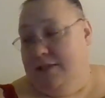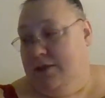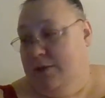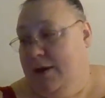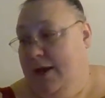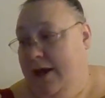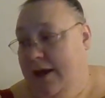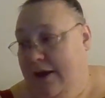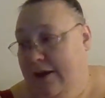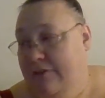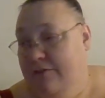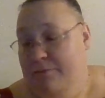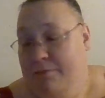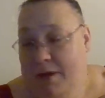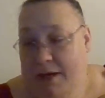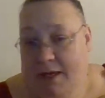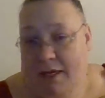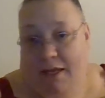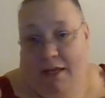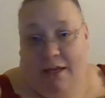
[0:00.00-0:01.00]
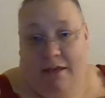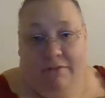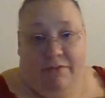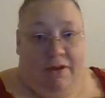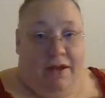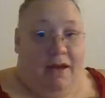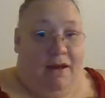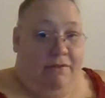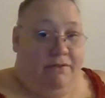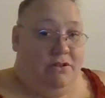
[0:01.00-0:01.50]
So I have money if
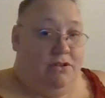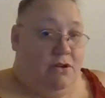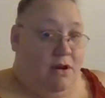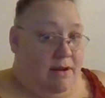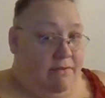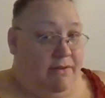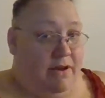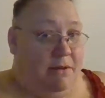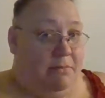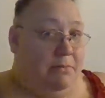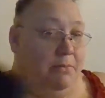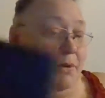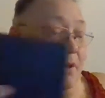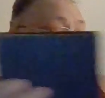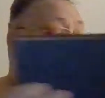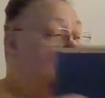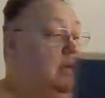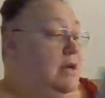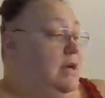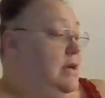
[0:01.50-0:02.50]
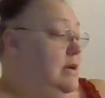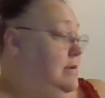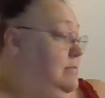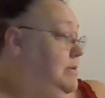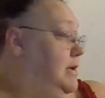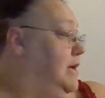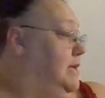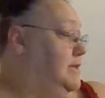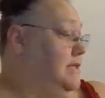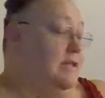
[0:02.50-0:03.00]
I have to drive up
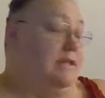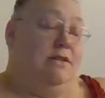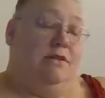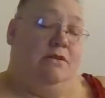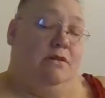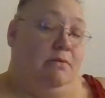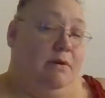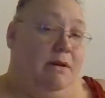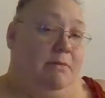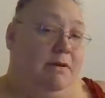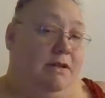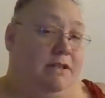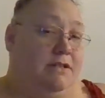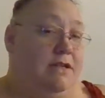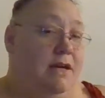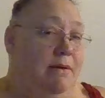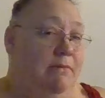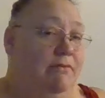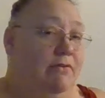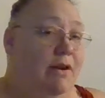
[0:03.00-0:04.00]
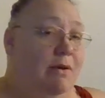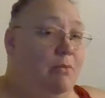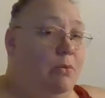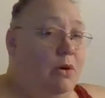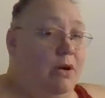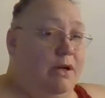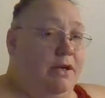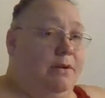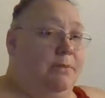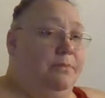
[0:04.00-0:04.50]
because that's the only way to make the time frame
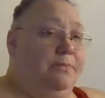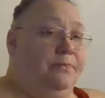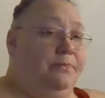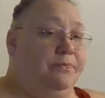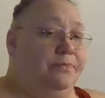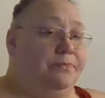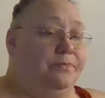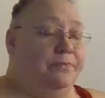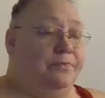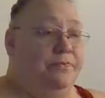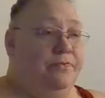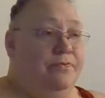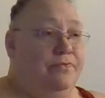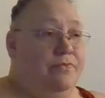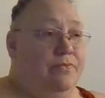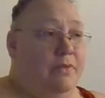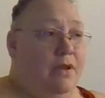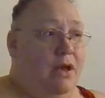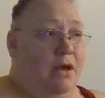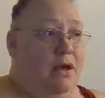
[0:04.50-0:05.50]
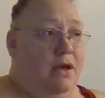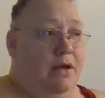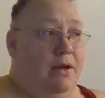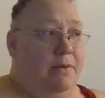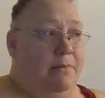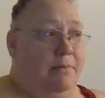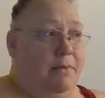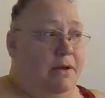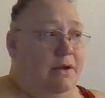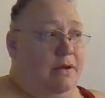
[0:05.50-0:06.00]
work.
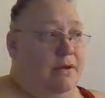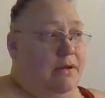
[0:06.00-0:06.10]
Um,